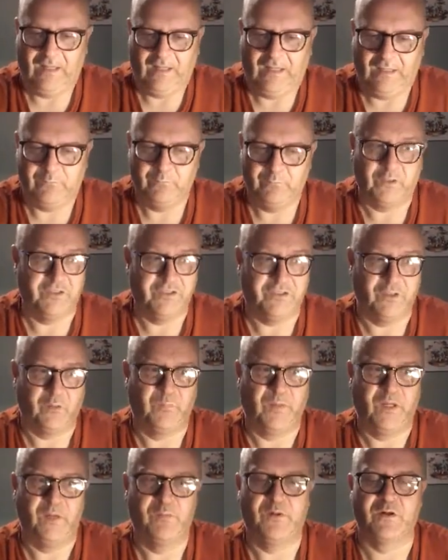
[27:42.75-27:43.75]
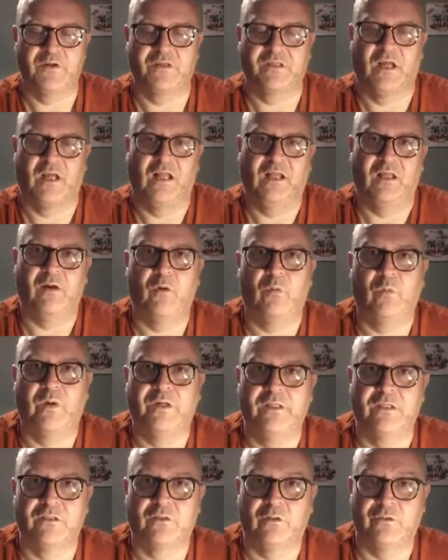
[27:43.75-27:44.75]
and we read our papers that a little
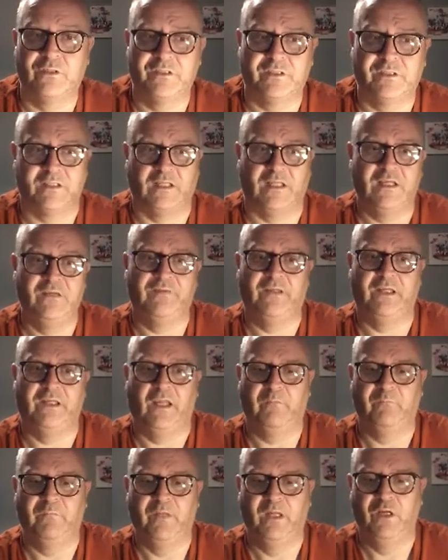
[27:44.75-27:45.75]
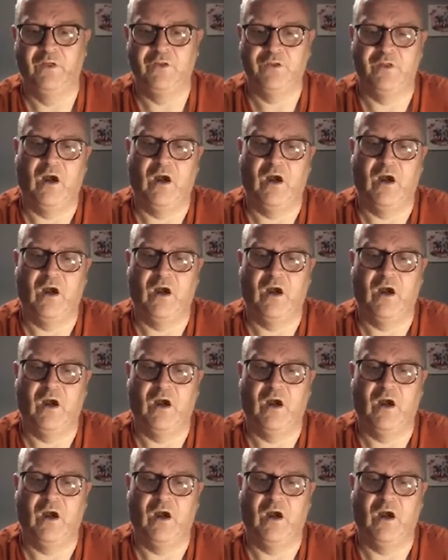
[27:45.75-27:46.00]
one has lost its life again.